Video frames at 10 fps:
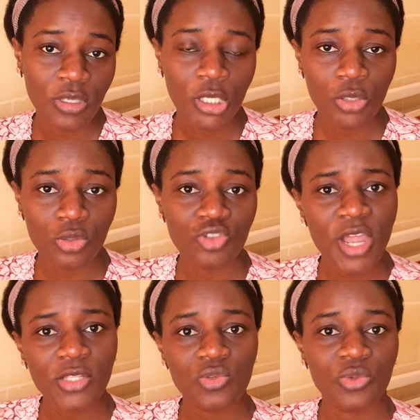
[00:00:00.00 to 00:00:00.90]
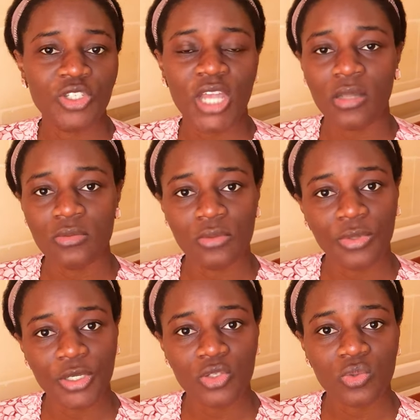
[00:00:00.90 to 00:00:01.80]
You know, try to reach out to
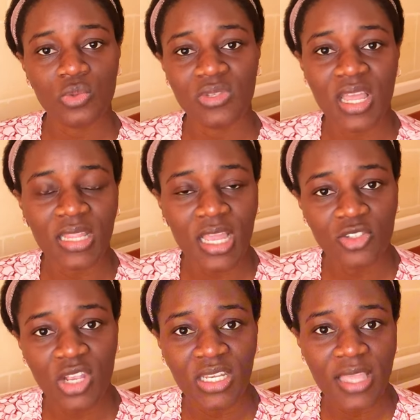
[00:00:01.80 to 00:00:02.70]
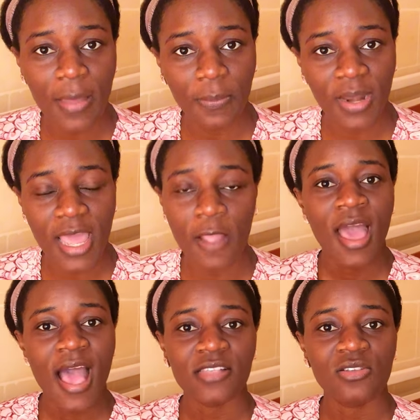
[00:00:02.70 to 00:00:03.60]
three schools and actually apply.
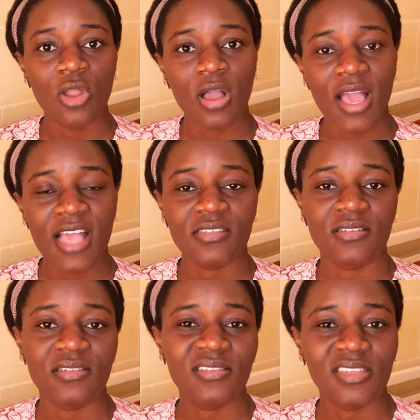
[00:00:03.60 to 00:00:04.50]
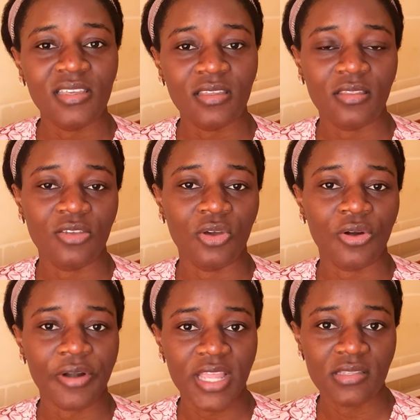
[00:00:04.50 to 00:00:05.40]
As long as they tick your
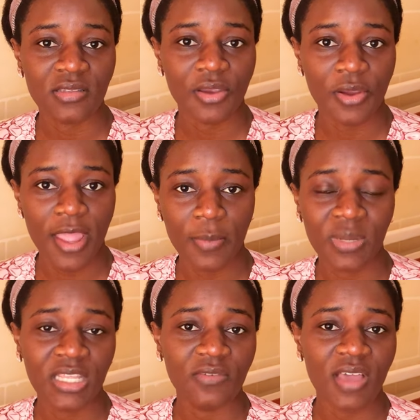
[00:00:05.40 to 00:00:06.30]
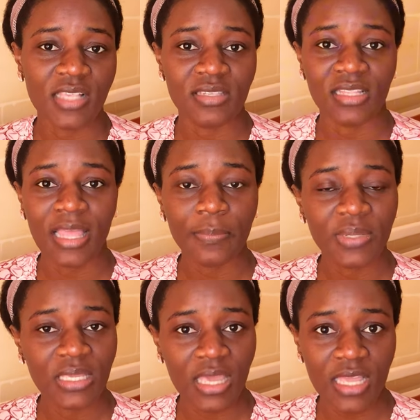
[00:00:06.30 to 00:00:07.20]
criteria, I believe as an
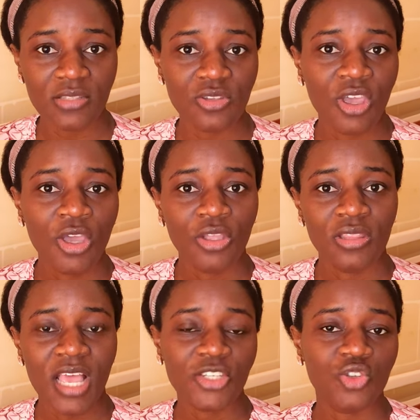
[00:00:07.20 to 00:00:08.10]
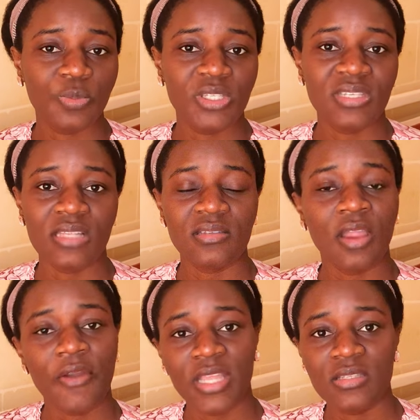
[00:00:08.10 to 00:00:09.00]
applicant, there should be certain
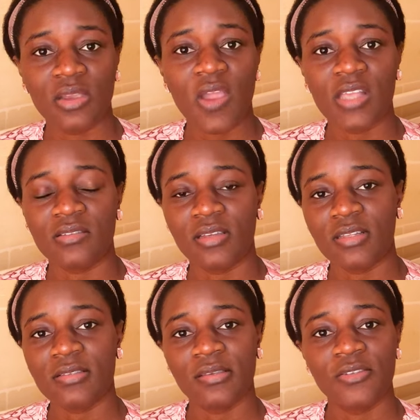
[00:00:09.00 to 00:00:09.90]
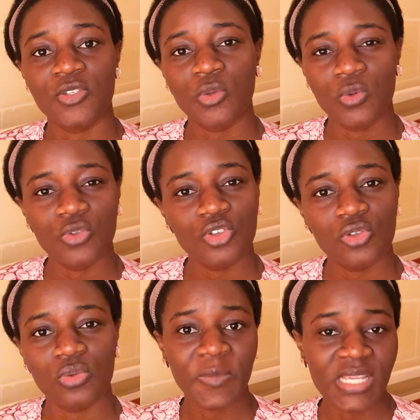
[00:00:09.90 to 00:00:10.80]
criteria that a school
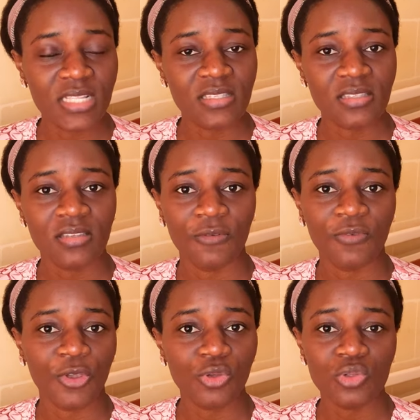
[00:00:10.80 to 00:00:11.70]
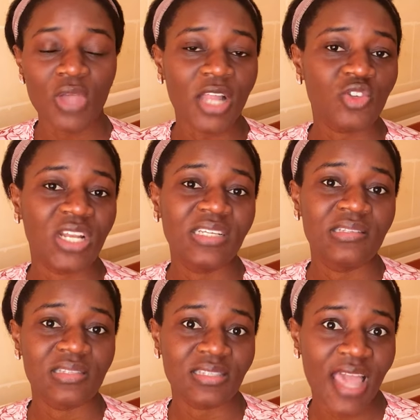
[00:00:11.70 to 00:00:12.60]
should meet for you to actually
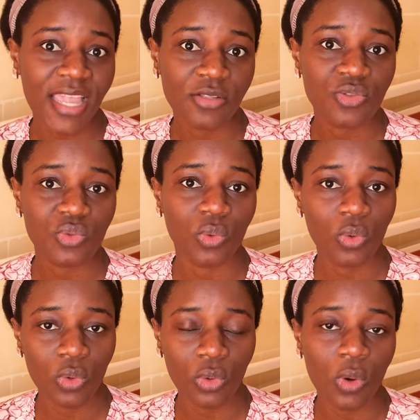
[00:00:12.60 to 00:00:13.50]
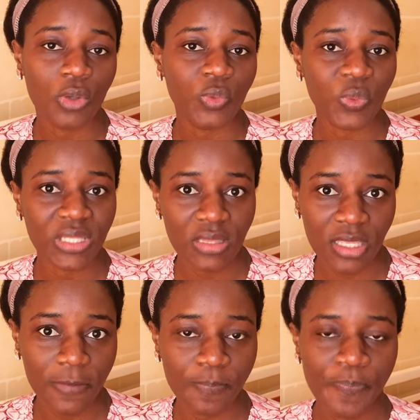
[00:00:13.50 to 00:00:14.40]
decide to go on with
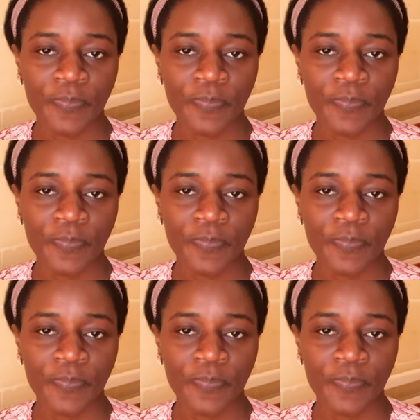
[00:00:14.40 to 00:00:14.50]
them.